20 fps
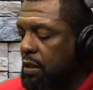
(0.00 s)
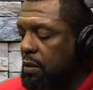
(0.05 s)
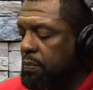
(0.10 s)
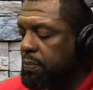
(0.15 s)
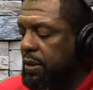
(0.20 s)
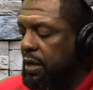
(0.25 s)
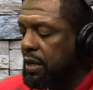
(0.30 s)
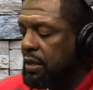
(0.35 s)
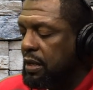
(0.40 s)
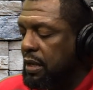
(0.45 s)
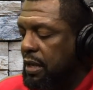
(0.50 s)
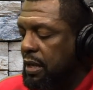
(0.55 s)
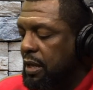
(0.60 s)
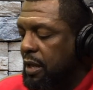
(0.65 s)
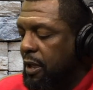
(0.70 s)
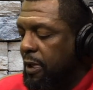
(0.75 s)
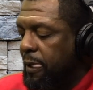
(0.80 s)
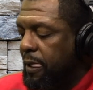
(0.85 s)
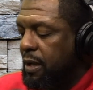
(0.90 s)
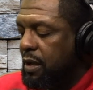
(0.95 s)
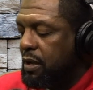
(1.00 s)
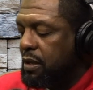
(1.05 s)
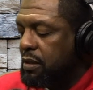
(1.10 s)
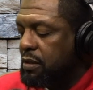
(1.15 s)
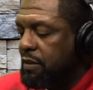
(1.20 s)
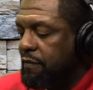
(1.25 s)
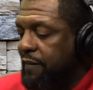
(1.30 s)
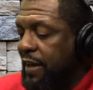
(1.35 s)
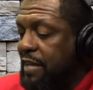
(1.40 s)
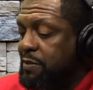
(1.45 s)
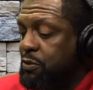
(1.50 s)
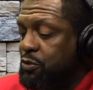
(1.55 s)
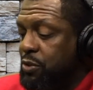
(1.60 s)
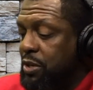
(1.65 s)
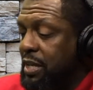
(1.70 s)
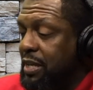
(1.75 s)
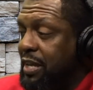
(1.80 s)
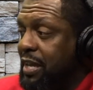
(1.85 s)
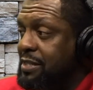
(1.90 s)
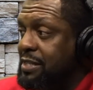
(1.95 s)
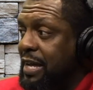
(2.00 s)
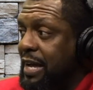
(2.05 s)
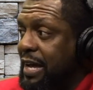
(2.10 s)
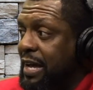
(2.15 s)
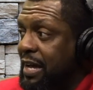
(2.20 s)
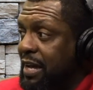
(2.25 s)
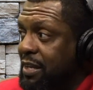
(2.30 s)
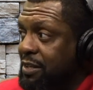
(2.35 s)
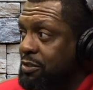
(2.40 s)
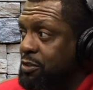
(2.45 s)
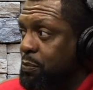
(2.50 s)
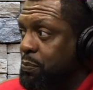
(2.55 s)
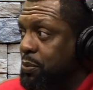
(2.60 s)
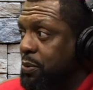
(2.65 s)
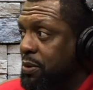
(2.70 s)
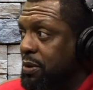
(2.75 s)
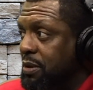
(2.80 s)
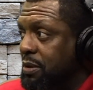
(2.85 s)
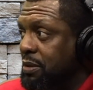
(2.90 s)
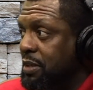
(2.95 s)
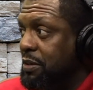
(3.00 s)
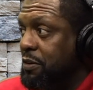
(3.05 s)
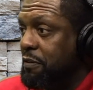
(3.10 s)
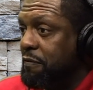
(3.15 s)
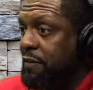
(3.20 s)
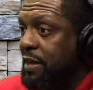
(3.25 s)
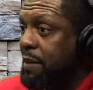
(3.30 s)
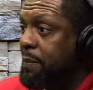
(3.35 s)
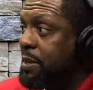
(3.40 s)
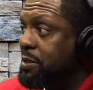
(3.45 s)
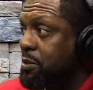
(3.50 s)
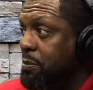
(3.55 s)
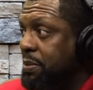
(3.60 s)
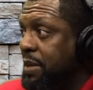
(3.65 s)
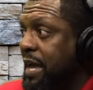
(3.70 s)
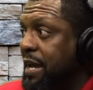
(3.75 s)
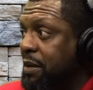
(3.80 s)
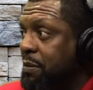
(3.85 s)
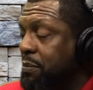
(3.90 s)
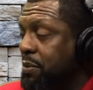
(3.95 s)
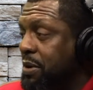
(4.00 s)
But the vast majority of kids that I support and their families are black and